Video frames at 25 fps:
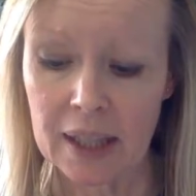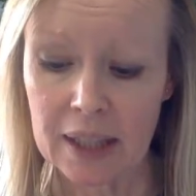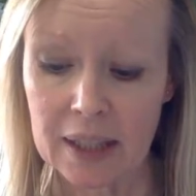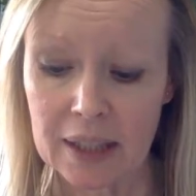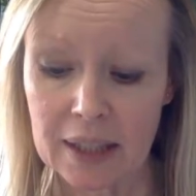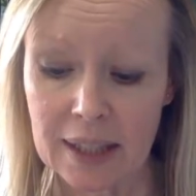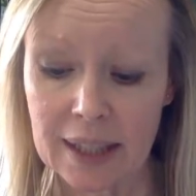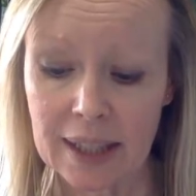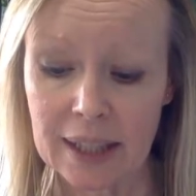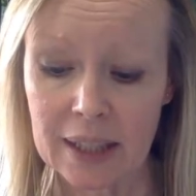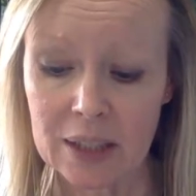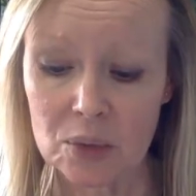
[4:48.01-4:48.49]

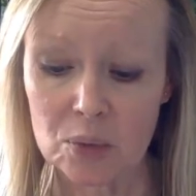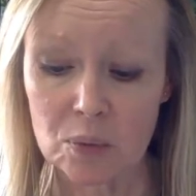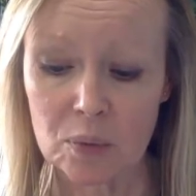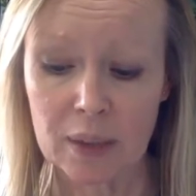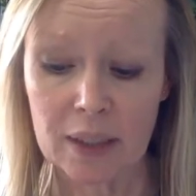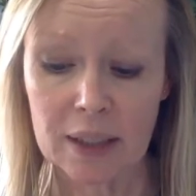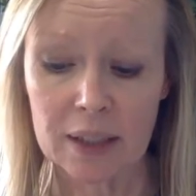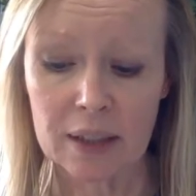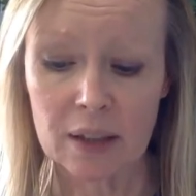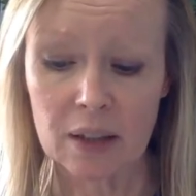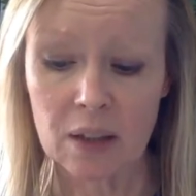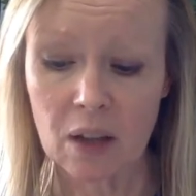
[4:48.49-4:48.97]
These
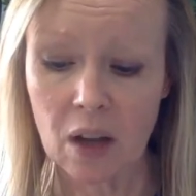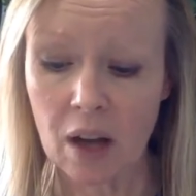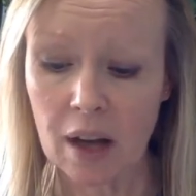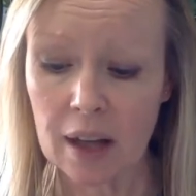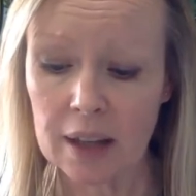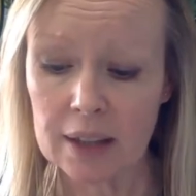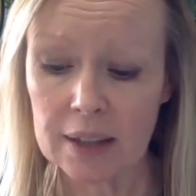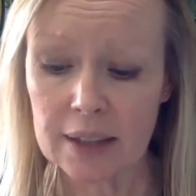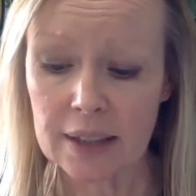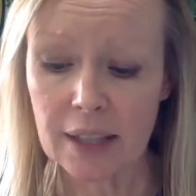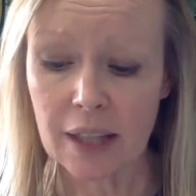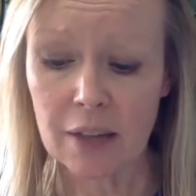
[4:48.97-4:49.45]
written
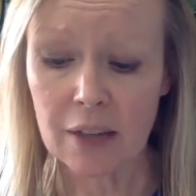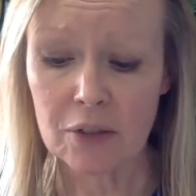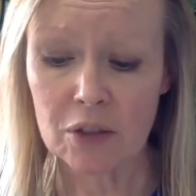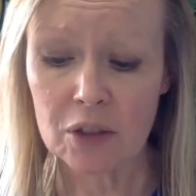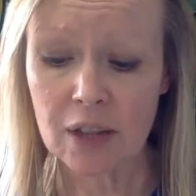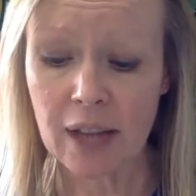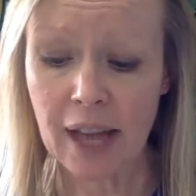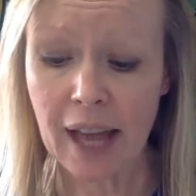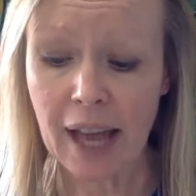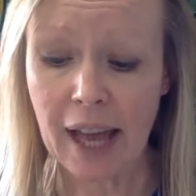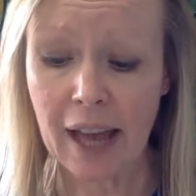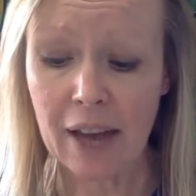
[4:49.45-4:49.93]
laws
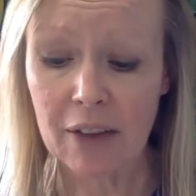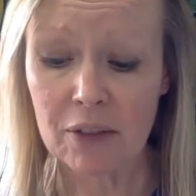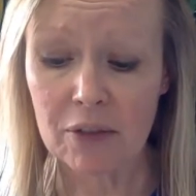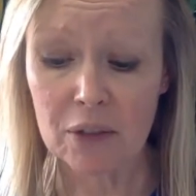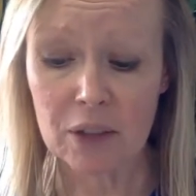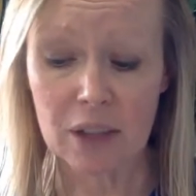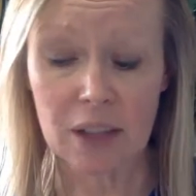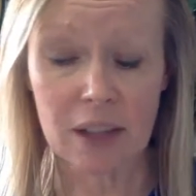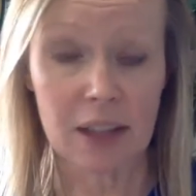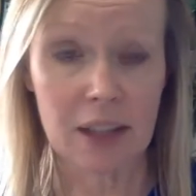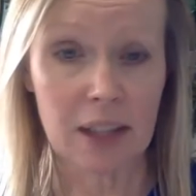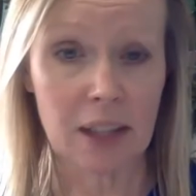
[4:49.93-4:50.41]
covered
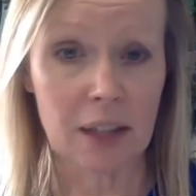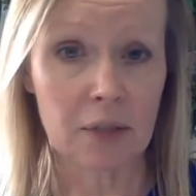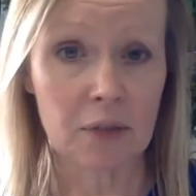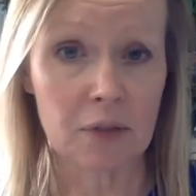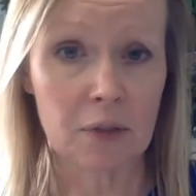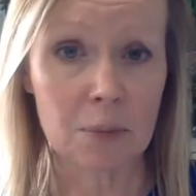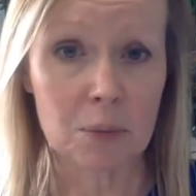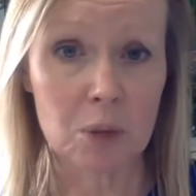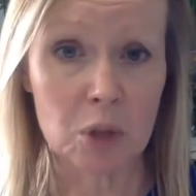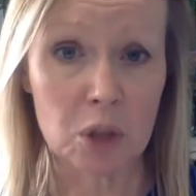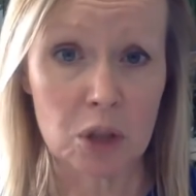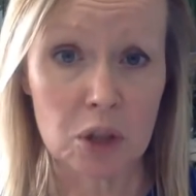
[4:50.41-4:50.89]
everything
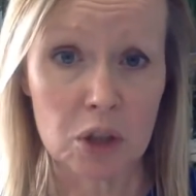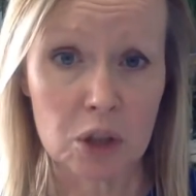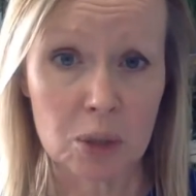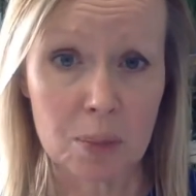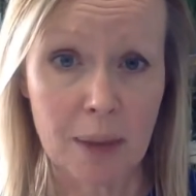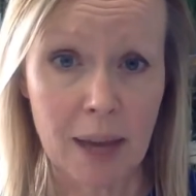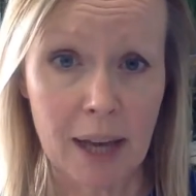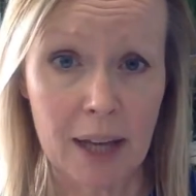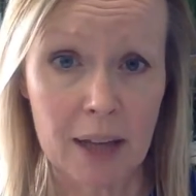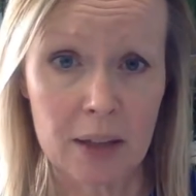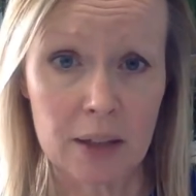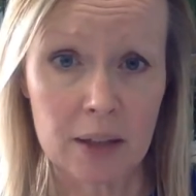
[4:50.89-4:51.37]
from church
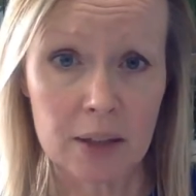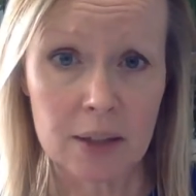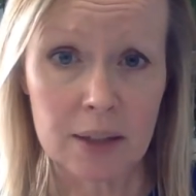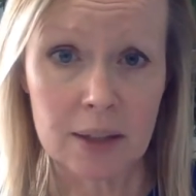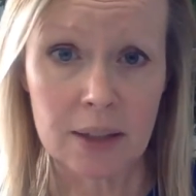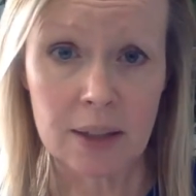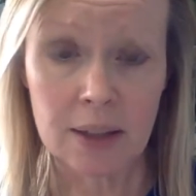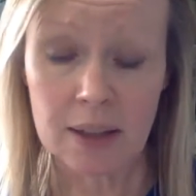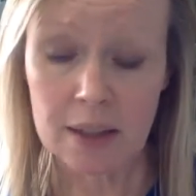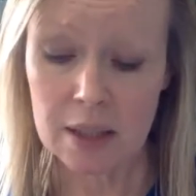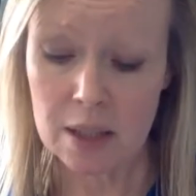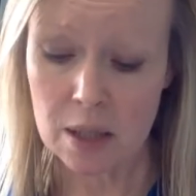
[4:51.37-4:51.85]

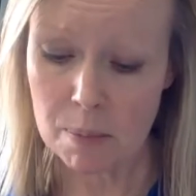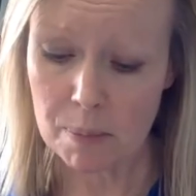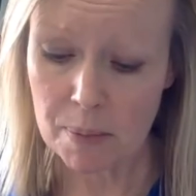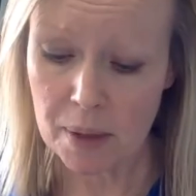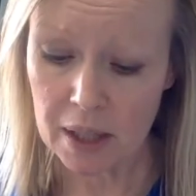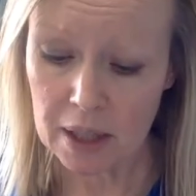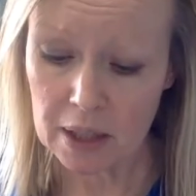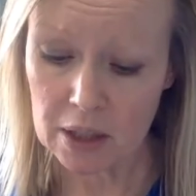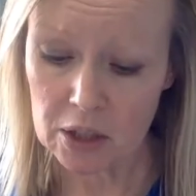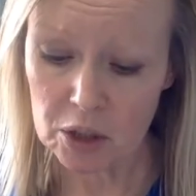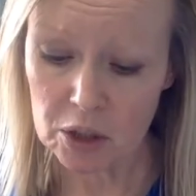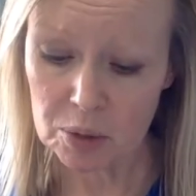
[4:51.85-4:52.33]
matters to
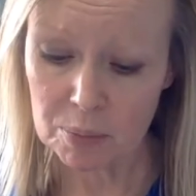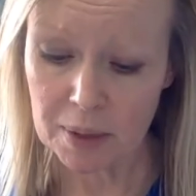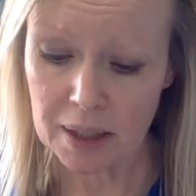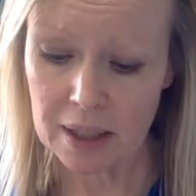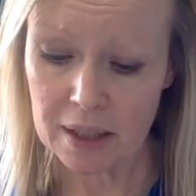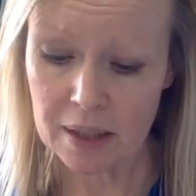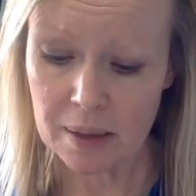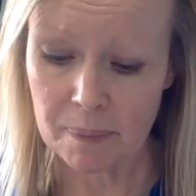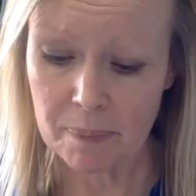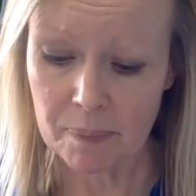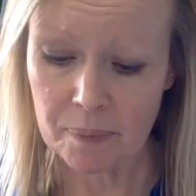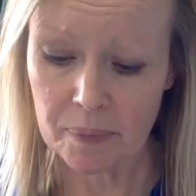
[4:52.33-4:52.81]
punishment.